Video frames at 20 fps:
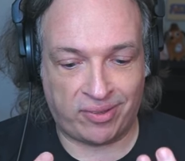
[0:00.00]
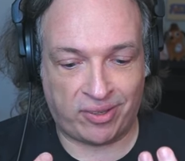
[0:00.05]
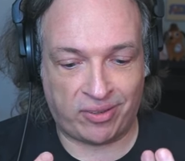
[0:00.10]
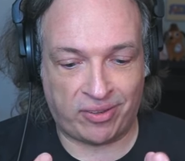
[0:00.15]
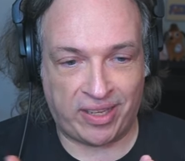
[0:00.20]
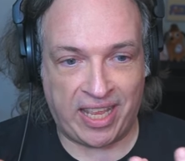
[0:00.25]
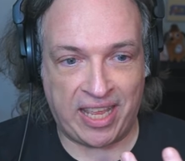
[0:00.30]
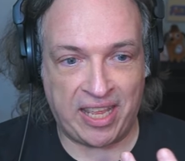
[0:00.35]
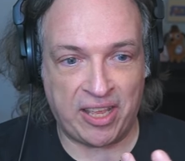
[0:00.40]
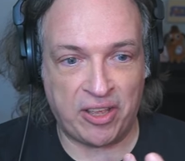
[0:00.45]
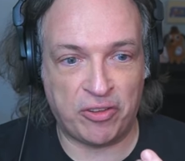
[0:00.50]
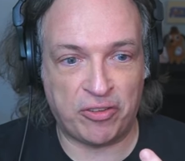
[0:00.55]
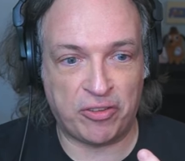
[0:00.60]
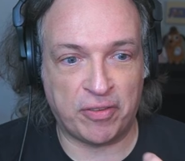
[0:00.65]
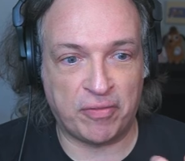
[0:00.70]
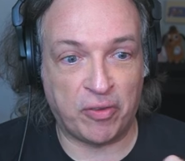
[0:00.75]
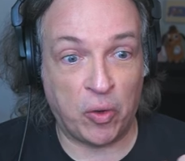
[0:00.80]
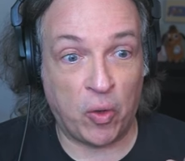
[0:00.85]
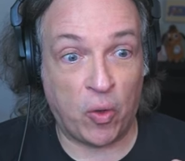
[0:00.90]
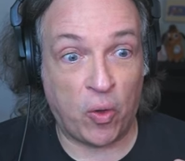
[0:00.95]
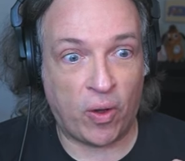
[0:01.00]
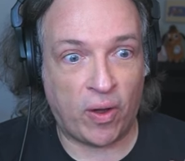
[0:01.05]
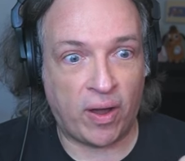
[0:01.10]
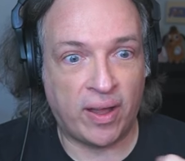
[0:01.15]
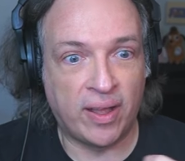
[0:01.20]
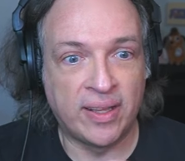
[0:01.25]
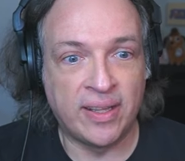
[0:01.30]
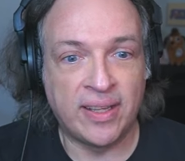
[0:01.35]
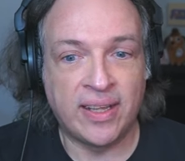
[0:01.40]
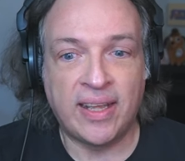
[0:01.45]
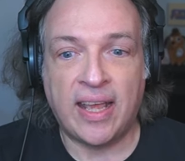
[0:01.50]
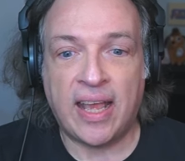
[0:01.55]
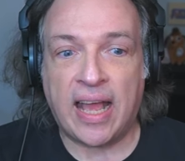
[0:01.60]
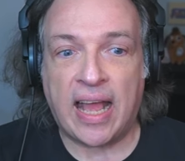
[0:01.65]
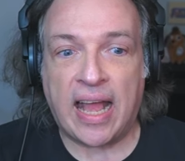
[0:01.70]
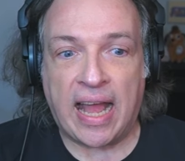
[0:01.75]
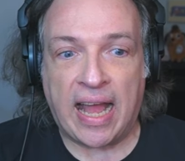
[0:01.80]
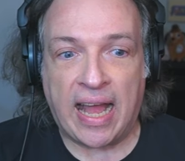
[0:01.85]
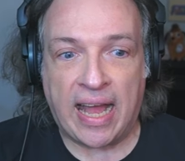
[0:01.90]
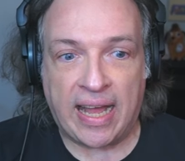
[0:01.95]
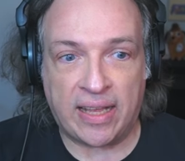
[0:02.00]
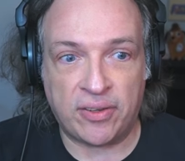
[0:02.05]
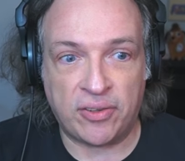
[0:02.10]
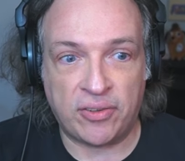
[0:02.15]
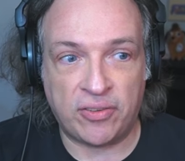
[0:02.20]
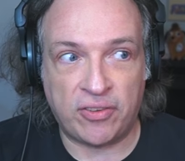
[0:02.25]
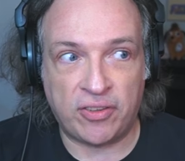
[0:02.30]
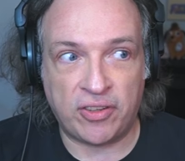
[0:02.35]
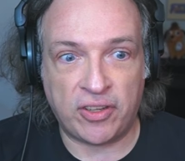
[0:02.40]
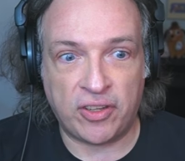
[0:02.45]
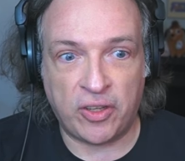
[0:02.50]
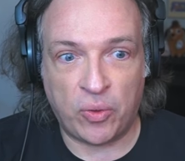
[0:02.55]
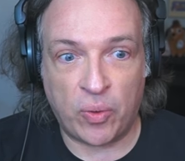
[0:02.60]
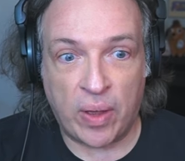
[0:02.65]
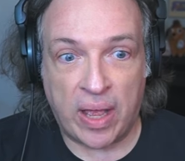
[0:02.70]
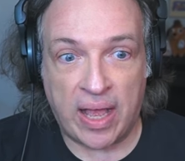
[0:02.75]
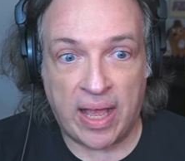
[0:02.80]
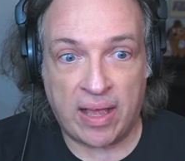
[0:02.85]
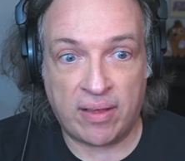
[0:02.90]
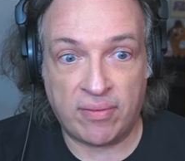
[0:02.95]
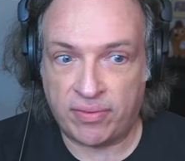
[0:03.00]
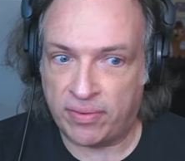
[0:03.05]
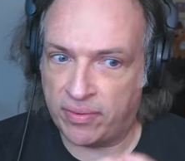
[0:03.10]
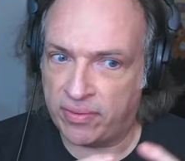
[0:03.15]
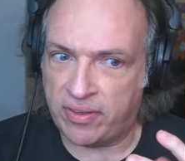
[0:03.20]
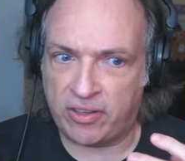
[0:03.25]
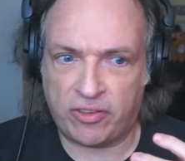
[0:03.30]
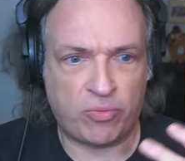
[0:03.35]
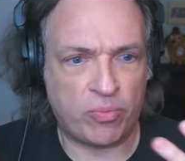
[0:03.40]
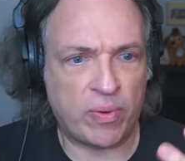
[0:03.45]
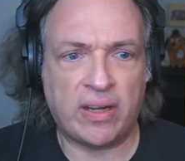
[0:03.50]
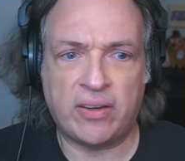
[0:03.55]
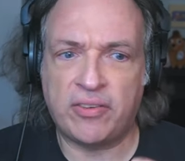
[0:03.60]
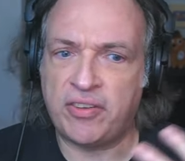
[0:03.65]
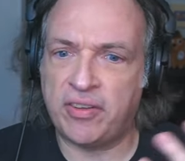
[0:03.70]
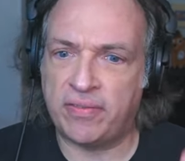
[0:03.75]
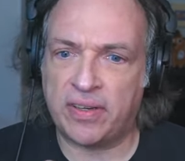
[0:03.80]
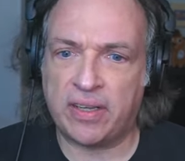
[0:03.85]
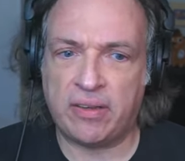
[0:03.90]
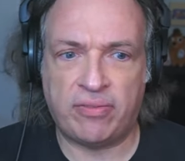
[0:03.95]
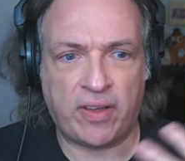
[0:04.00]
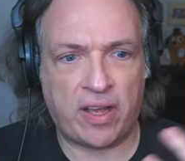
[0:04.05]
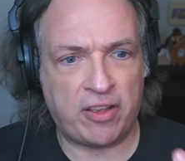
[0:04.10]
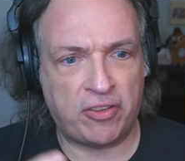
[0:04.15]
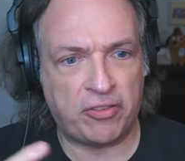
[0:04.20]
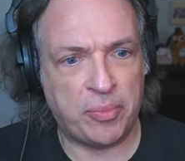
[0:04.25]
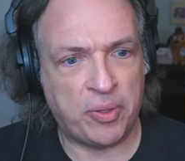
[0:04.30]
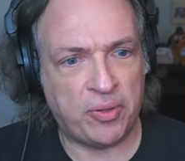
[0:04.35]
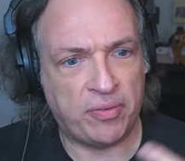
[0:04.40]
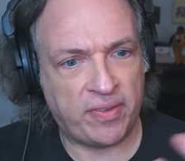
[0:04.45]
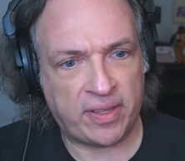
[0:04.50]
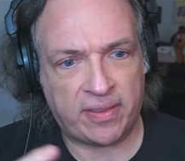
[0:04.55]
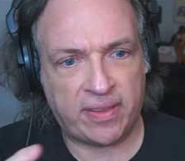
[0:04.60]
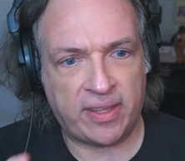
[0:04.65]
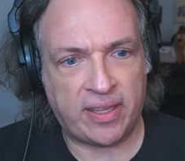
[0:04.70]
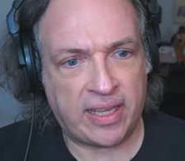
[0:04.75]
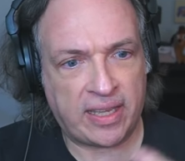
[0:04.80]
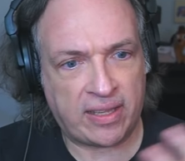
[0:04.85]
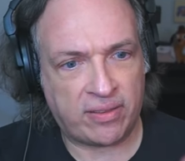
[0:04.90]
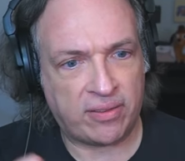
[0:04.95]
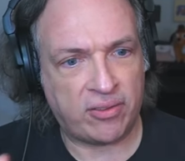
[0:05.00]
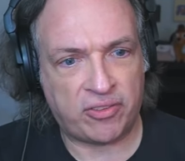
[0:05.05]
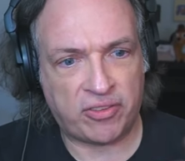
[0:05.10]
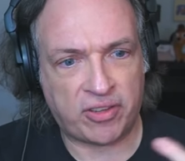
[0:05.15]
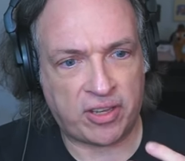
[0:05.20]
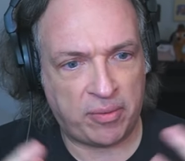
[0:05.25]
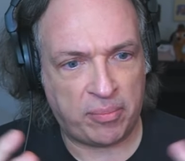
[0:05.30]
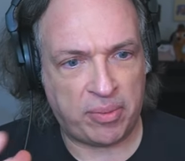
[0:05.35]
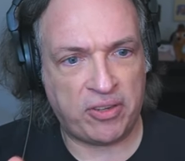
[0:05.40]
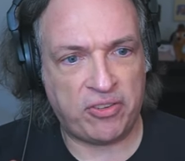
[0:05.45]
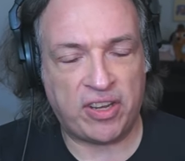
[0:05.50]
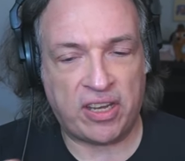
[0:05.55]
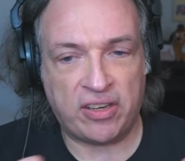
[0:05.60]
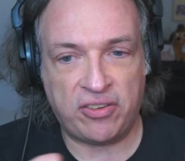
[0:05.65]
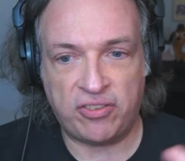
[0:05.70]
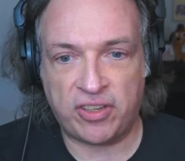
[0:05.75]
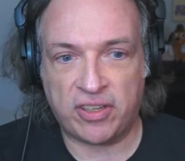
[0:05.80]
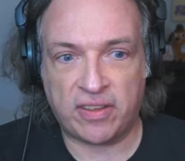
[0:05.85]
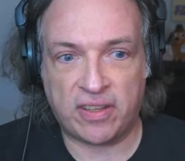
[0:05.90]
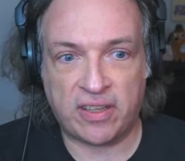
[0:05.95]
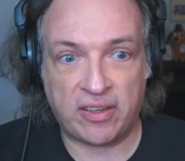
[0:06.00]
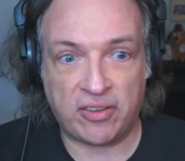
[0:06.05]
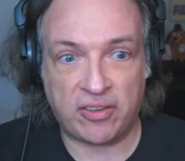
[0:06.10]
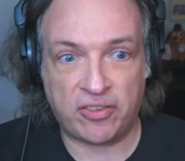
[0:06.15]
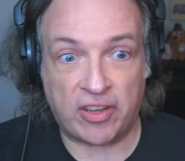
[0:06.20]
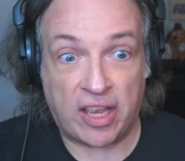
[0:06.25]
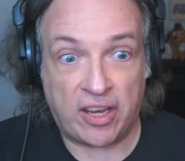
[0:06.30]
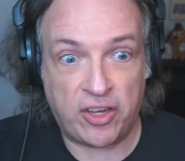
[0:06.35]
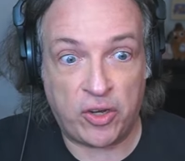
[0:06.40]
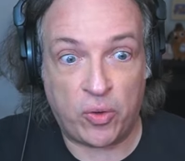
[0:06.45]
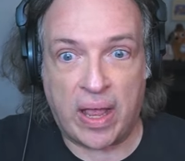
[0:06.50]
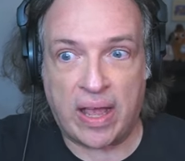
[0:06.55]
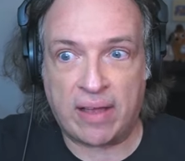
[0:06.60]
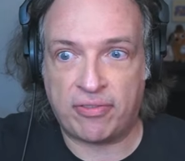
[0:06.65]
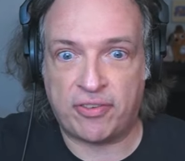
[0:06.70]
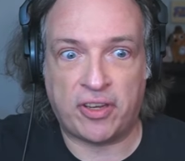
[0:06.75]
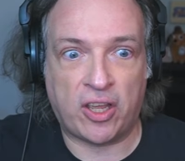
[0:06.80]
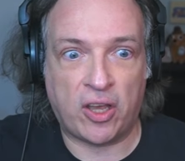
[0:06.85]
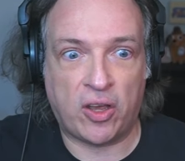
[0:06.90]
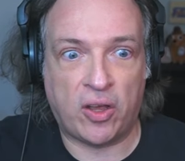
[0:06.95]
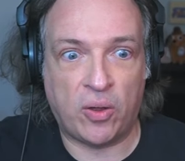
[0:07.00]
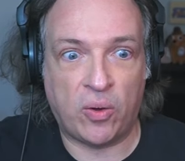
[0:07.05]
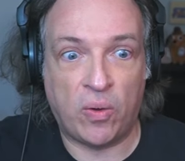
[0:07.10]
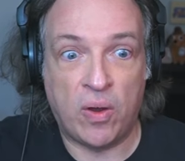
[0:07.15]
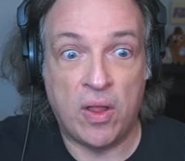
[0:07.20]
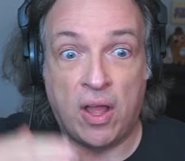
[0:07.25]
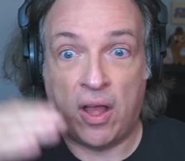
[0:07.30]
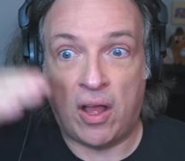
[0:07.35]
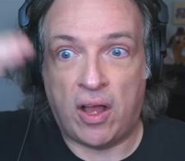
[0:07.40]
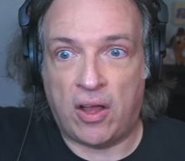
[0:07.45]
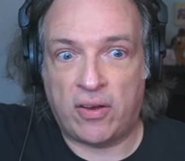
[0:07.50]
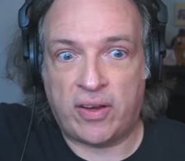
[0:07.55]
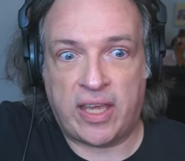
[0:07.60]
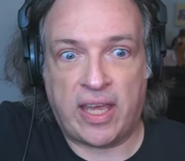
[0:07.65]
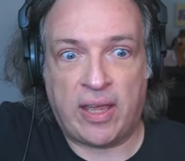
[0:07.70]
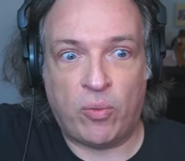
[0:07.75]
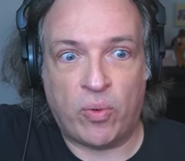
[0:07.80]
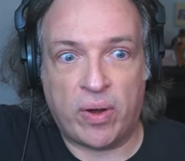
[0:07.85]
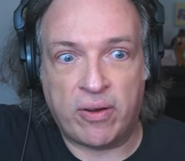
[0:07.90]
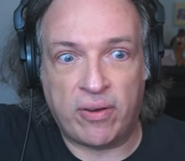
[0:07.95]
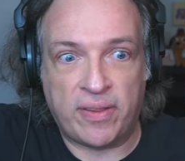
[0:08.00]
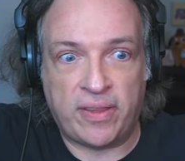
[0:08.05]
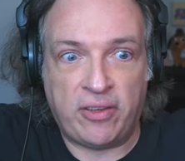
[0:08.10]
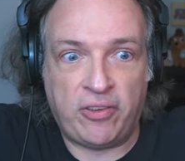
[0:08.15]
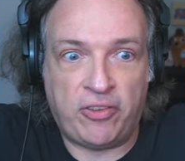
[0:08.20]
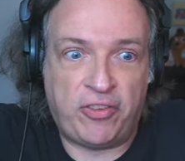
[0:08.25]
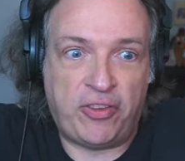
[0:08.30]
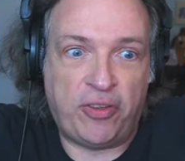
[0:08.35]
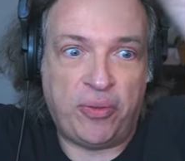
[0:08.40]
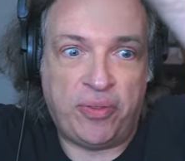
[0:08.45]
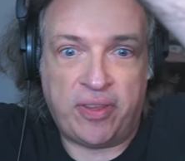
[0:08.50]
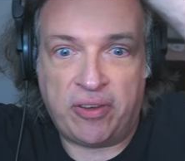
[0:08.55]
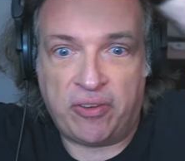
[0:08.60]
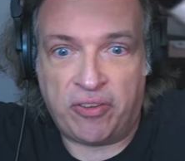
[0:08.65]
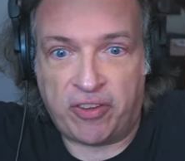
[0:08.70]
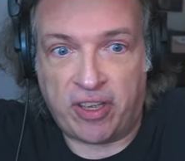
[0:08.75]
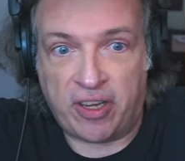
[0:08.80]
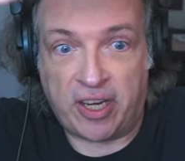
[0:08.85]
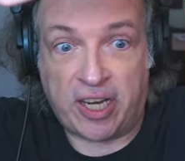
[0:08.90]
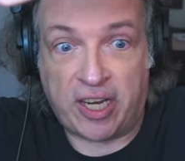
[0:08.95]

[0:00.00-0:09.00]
gears of law, and you have this relatively fast moving thing that's going to be changing things, and you have to go, okay, where are these two things going to